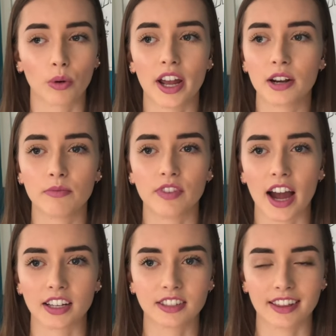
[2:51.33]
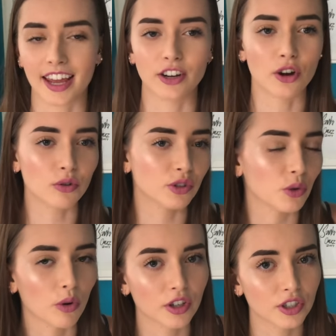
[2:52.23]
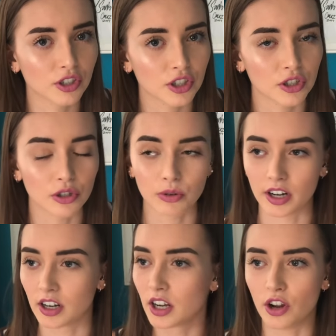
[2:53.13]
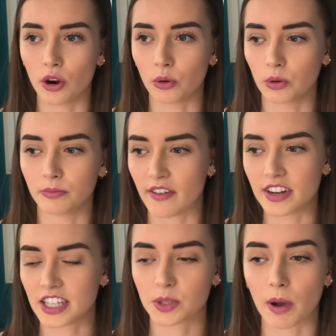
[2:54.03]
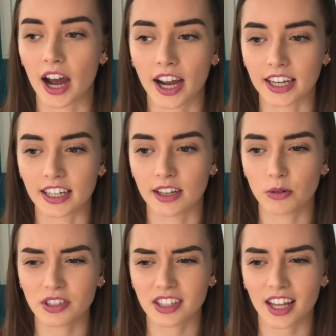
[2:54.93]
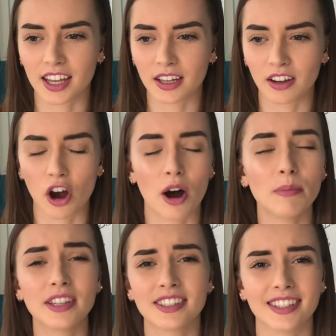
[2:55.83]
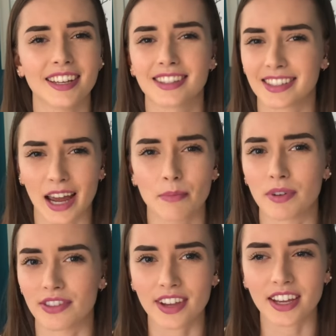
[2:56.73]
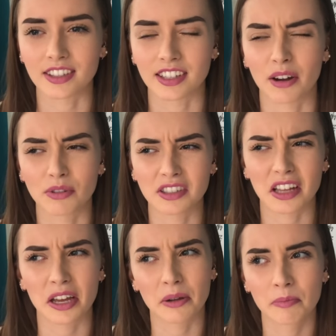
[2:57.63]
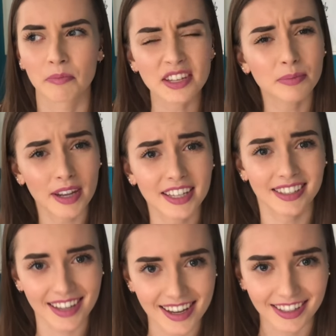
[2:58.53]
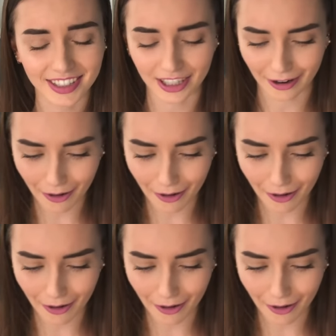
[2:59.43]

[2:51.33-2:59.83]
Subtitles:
random facts that they had no source to and no evidence behind it. It was like common sense type of things, and I was like, this makes sense, you